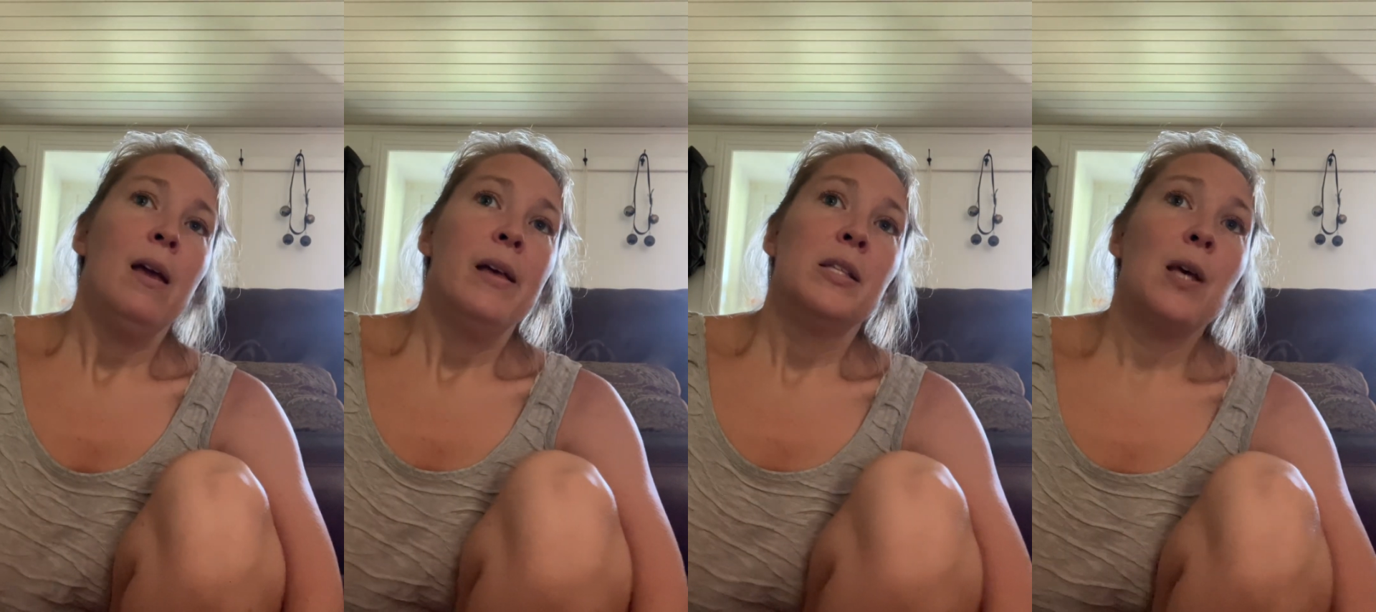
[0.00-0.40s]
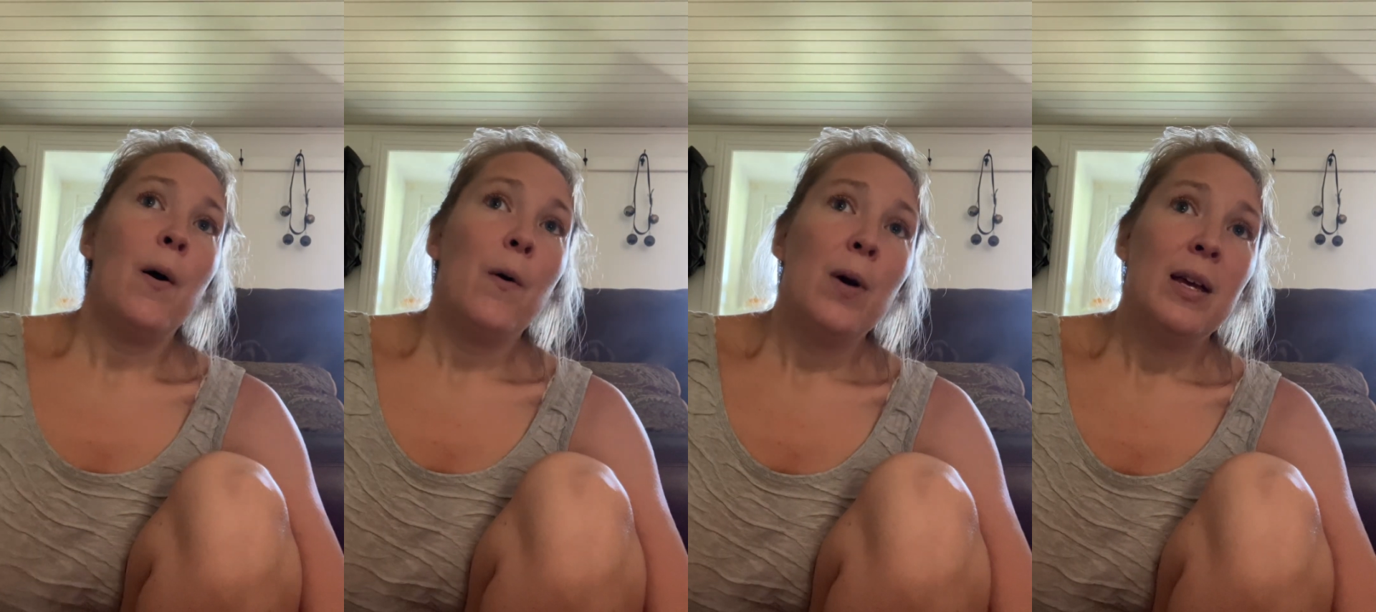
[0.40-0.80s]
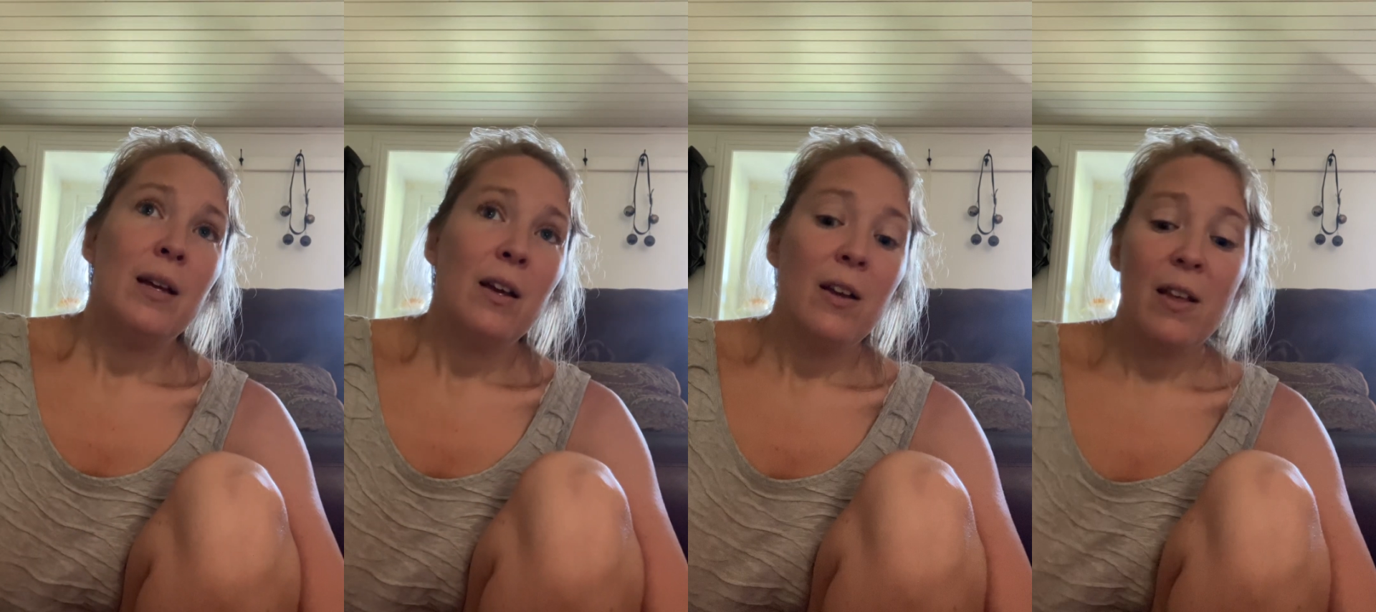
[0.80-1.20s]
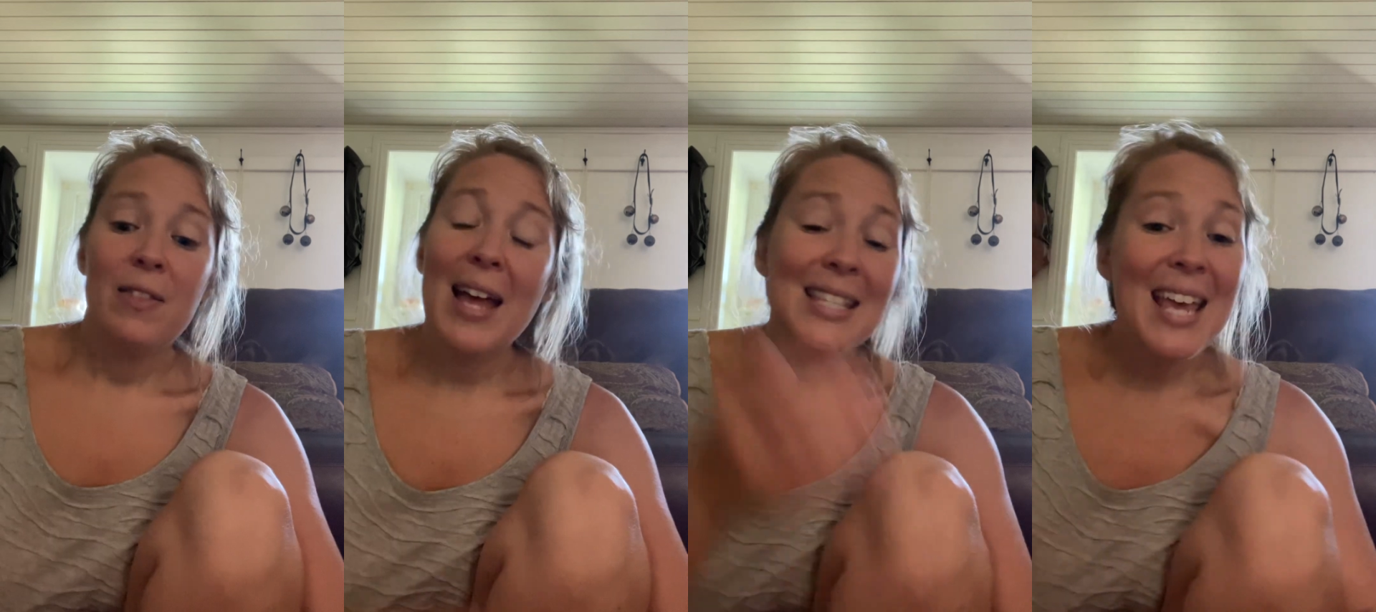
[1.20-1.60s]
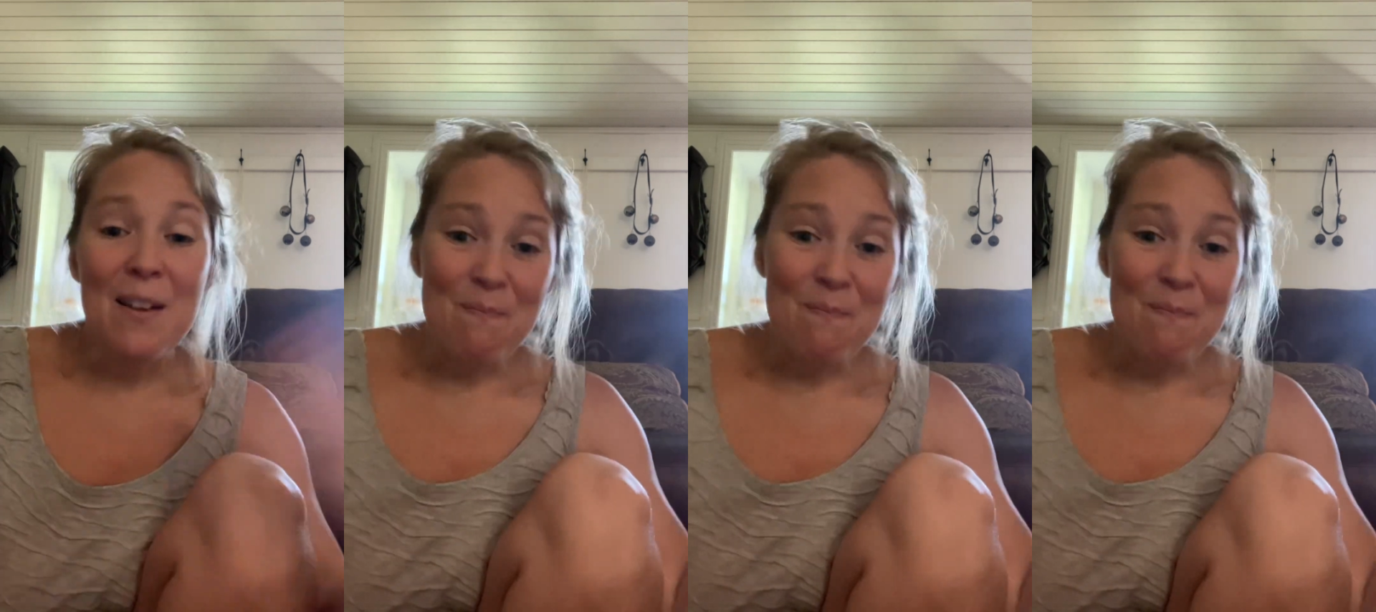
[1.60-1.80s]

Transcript: So that's it.